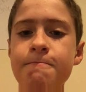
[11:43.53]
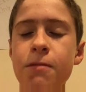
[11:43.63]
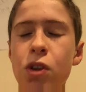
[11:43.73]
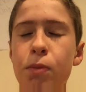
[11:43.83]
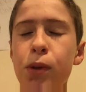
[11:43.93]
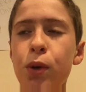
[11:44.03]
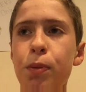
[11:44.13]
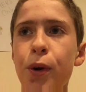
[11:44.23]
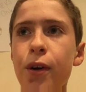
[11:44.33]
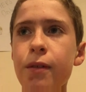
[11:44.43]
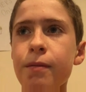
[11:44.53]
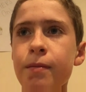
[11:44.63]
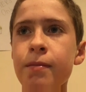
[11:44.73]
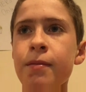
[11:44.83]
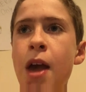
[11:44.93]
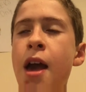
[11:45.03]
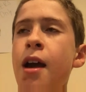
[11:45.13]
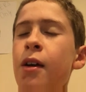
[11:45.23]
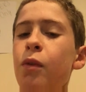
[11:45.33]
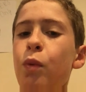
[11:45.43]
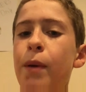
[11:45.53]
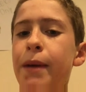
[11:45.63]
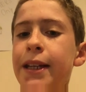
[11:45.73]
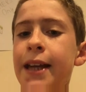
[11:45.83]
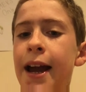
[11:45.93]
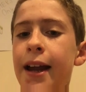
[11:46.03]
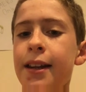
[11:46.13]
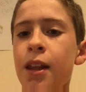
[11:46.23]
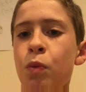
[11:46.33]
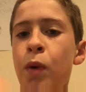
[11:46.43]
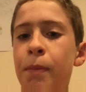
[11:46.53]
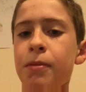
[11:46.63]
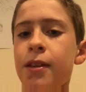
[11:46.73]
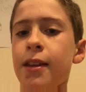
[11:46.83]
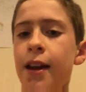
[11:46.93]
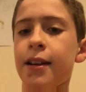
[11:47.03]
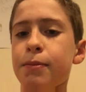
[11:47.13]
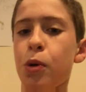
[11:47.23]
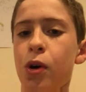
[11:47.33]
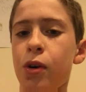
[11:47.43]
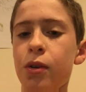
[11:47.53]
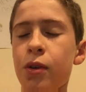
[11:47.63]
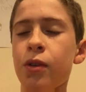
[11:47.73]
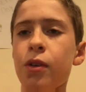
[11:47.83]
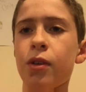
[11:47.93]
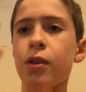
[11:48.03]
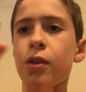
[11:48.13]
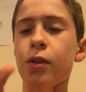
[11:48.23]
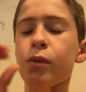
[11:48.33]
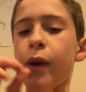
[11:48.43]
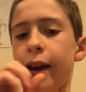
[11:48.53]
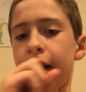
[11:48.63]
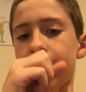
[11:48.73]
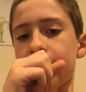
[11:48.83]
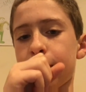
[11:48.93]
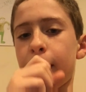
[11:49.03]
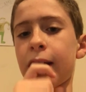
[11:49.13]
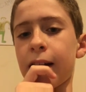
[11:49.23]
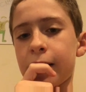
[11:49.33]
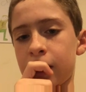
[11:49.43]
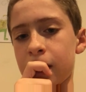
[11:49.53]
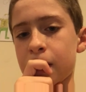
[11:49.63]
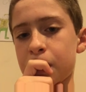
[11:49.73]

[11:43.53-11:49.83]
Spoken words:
The blooper when my dad, he whipped the tennis ball right at my nuts.